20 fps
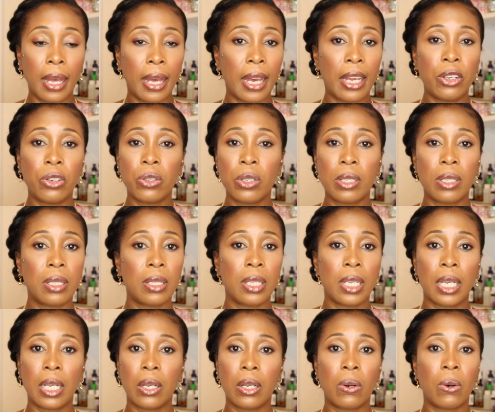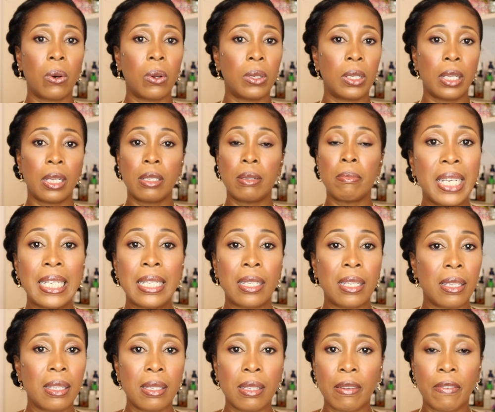and you just see all these
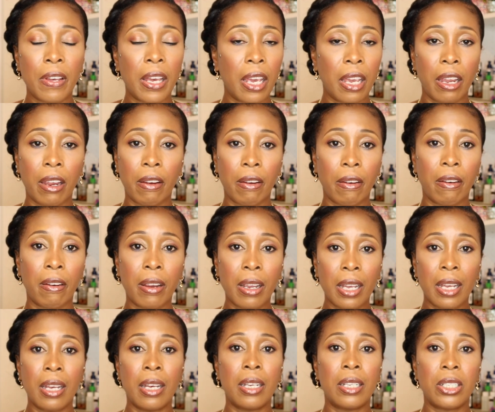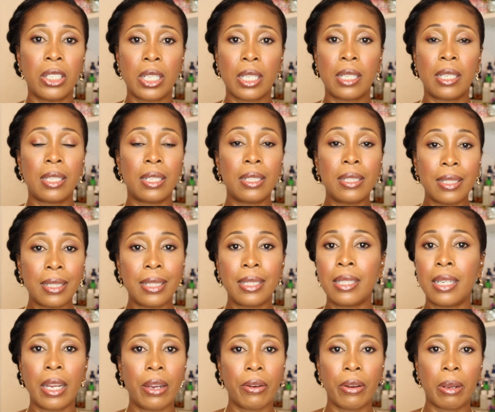pieces of hair just
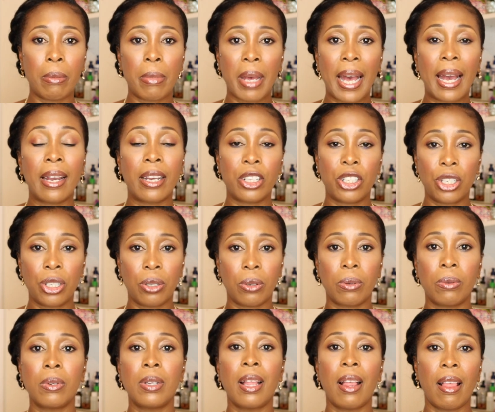staring back at you.